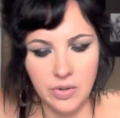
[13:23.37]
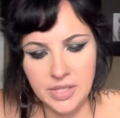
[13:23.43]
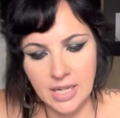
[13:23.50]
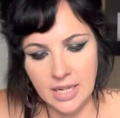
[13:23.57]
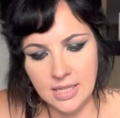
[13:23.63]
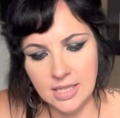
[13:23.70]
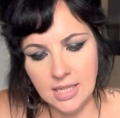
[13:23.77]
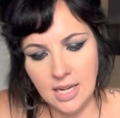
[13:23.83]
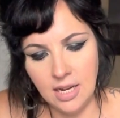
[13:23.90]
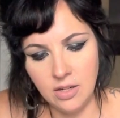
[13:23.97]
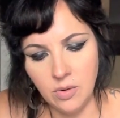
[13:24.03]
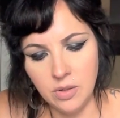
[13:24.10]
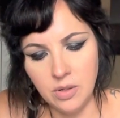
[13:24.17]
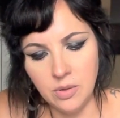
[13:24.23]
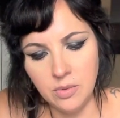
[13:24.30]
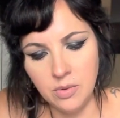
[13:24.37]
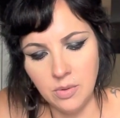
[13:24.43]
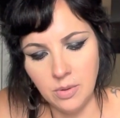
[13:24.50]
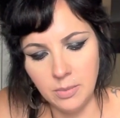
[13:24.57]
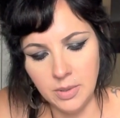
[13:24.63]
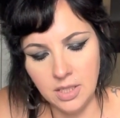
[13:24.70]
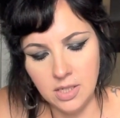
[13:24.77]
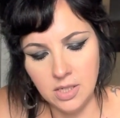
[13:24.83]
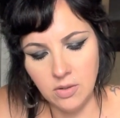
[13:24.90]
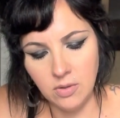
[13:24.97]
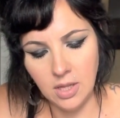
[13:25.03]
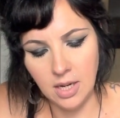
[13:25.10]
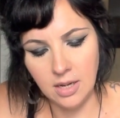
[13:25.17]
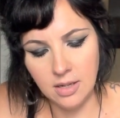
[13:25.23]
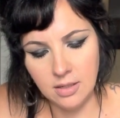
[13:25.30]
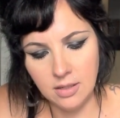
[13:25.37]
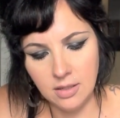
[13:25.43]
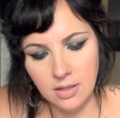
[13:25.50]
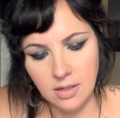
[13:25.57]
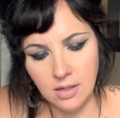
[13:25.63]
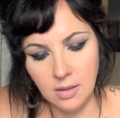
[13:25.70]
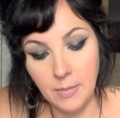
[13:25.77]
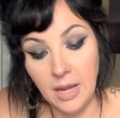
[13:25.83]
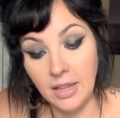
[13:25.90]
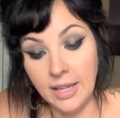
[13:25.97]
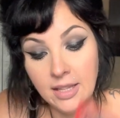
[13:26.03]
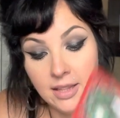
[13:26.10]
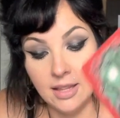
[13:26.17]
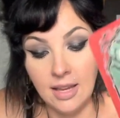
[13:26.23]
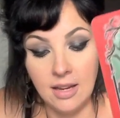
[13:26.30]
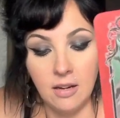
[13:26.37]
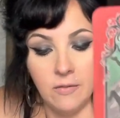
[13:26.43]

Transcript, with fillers: deck today. I know I don't normally do that. I like the 8